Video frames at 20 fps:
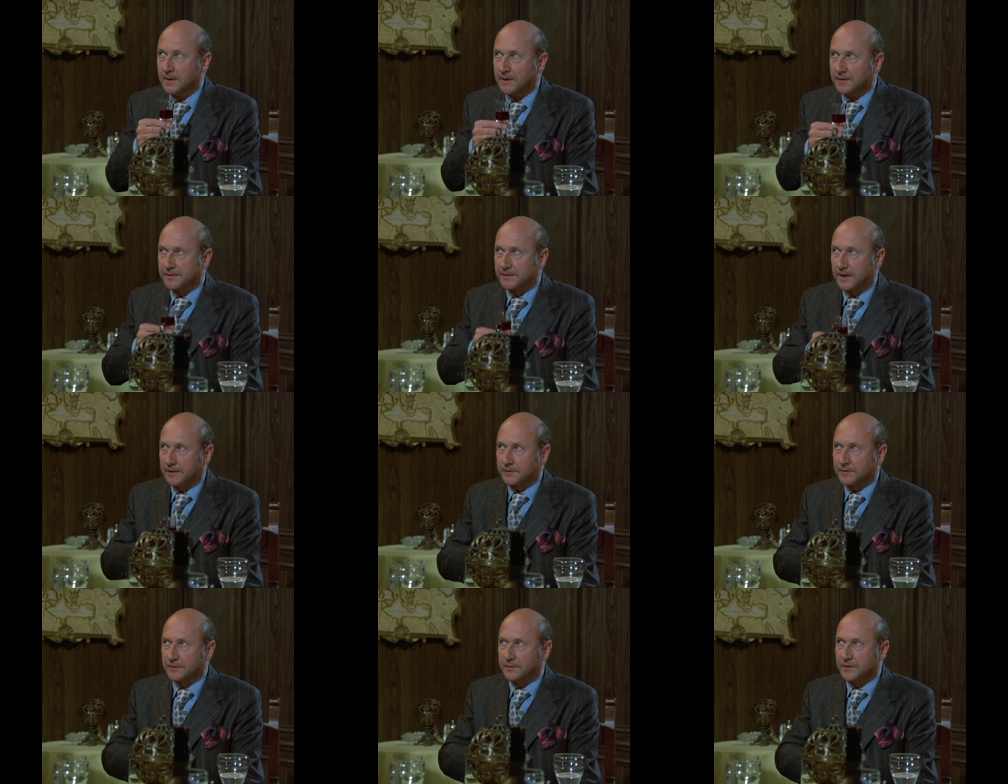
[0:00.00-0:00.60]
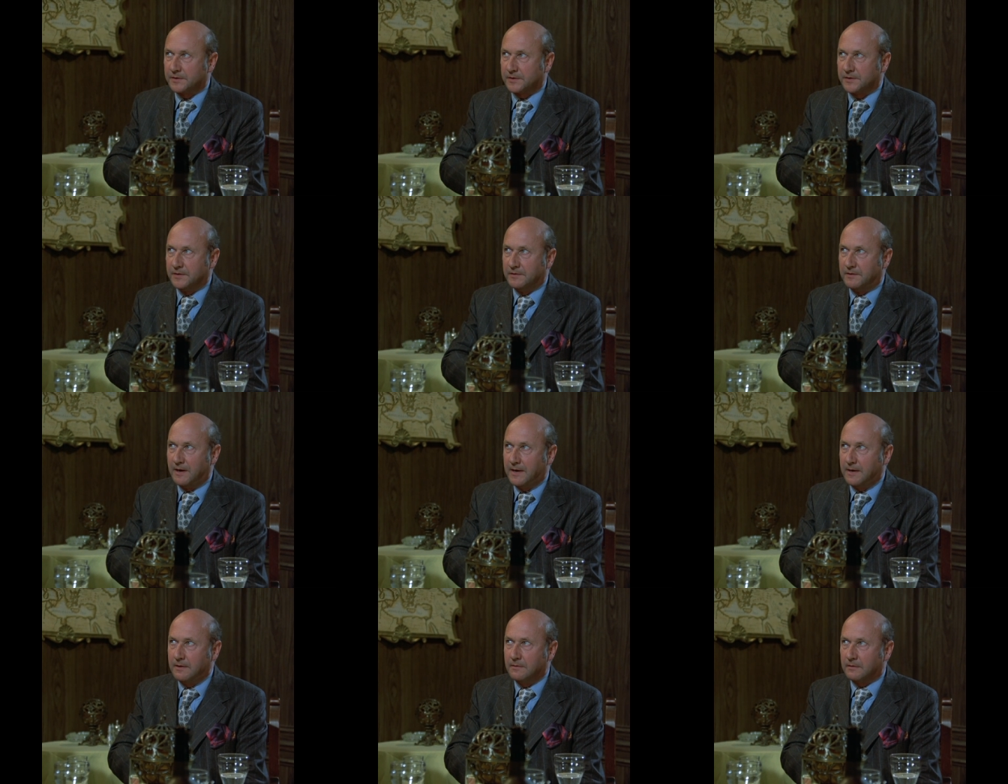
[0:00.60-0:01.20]
Such
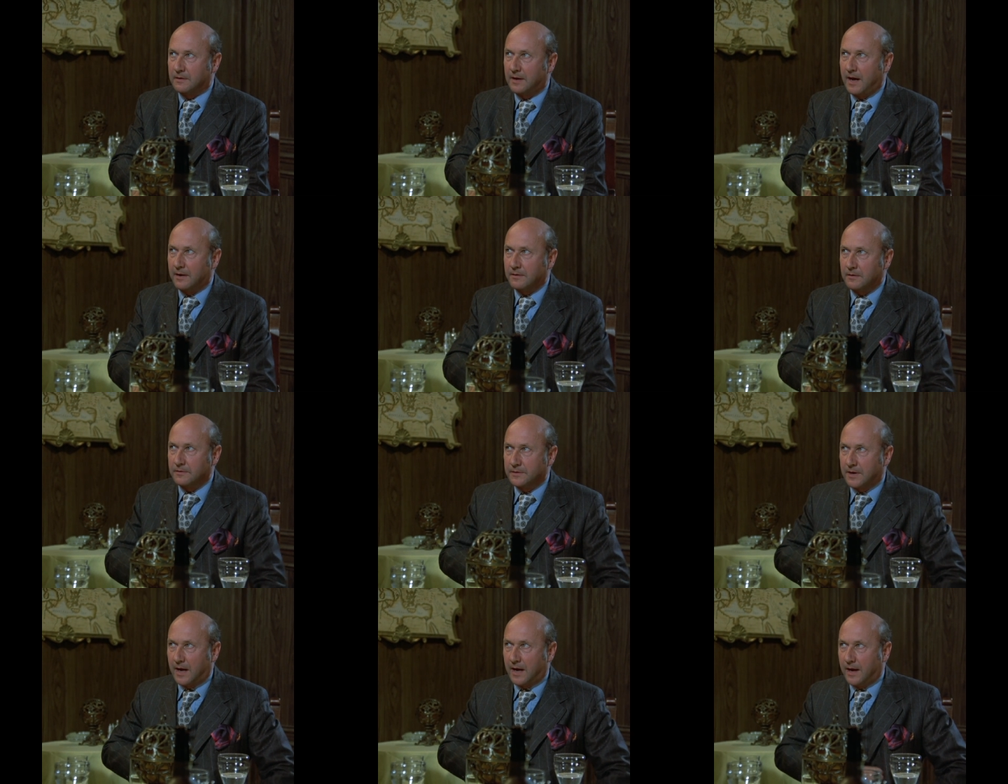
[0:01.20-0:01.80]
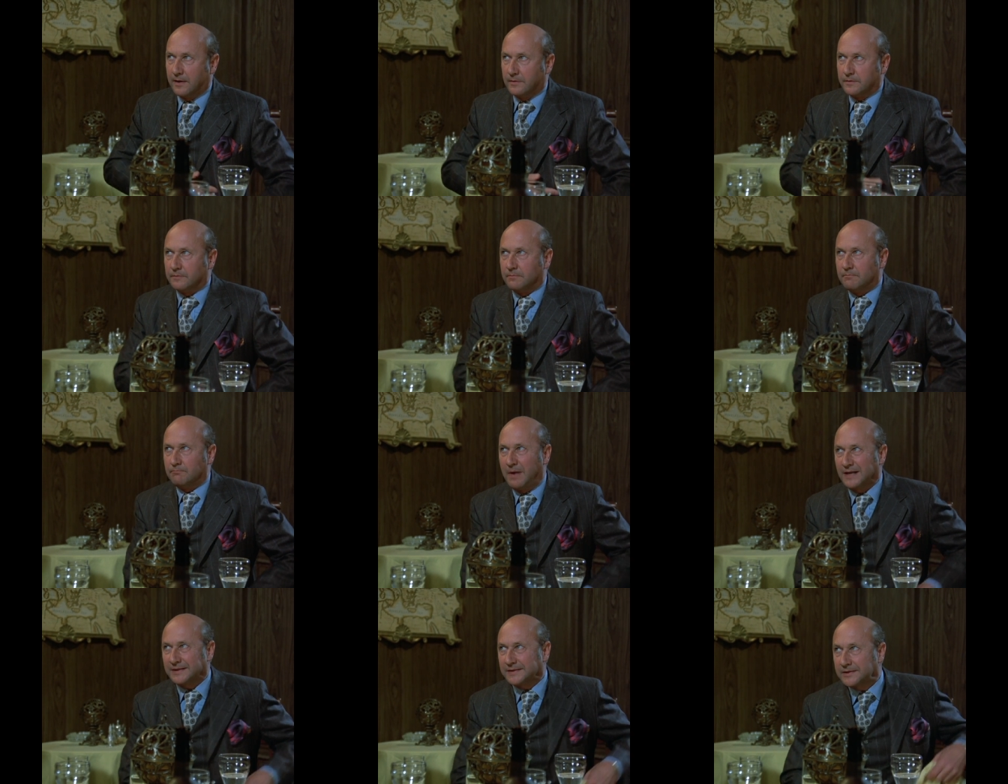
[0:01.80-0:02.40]
disdain cannot and
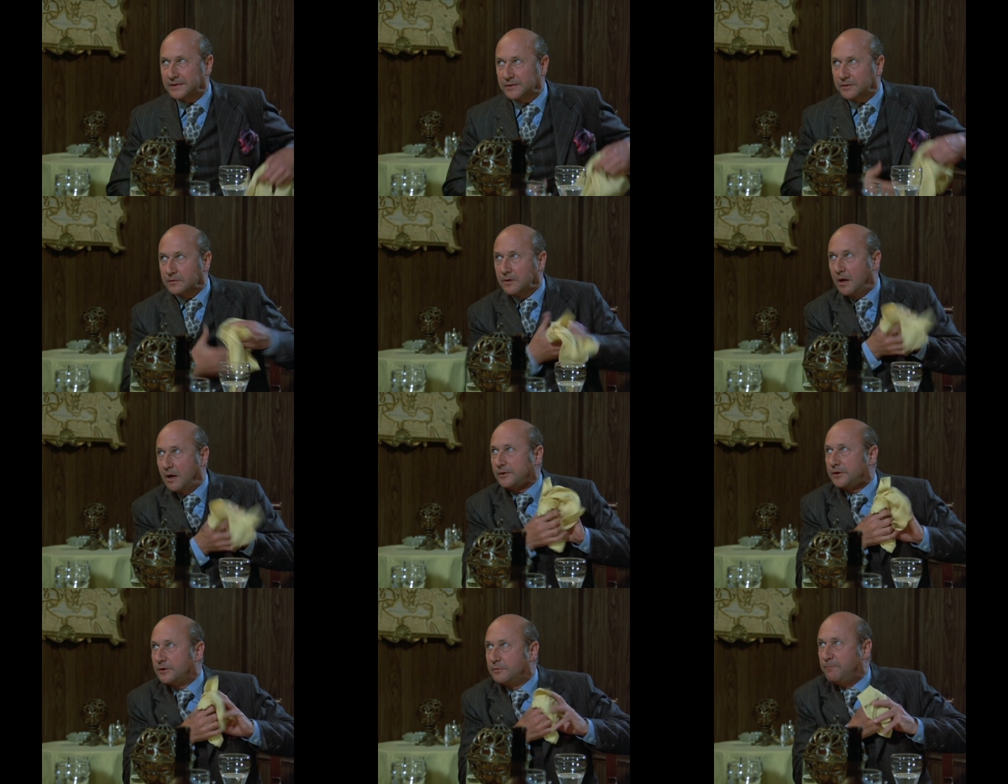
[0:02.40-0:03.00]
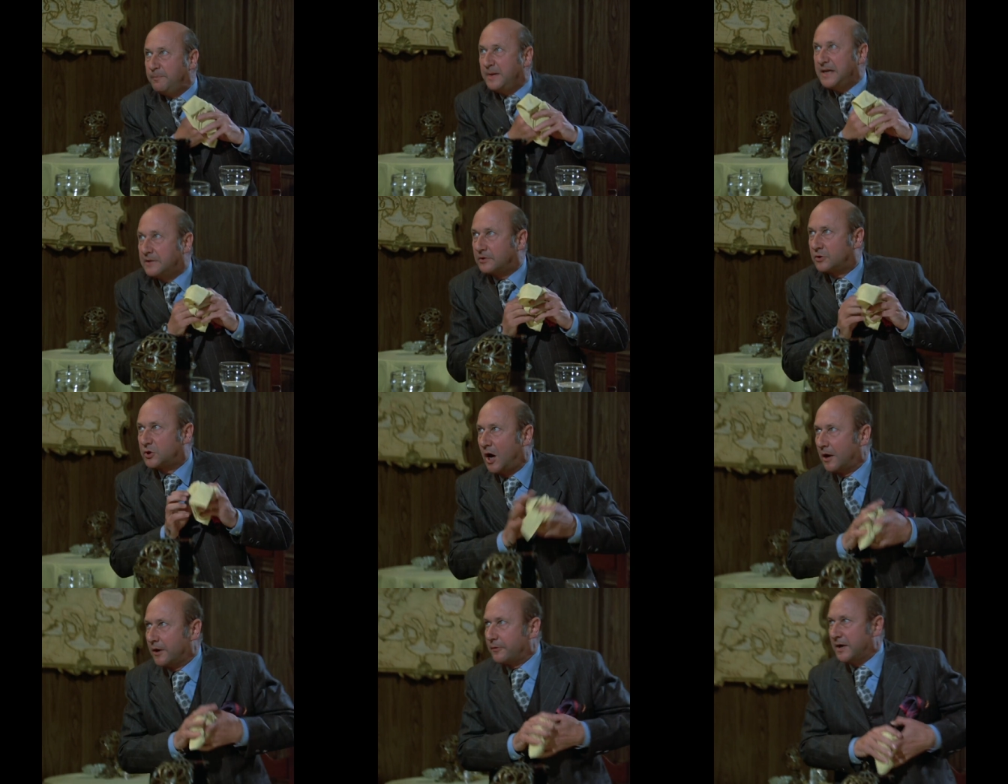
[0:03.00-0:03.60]
must not be
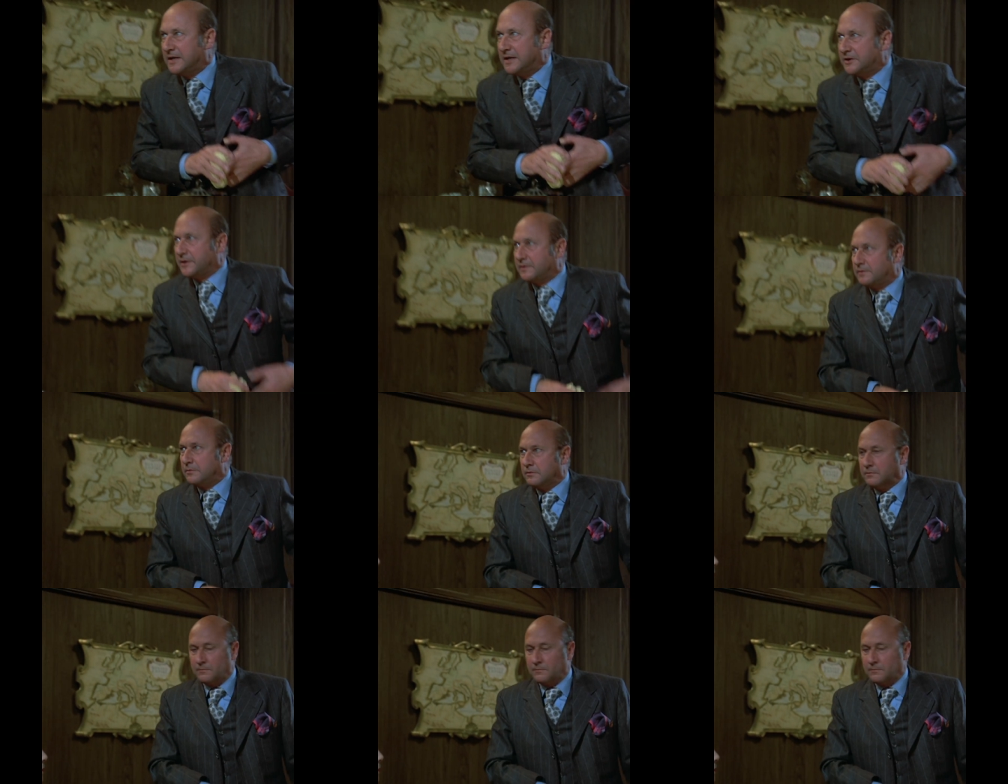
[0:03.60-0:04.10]
tolerated.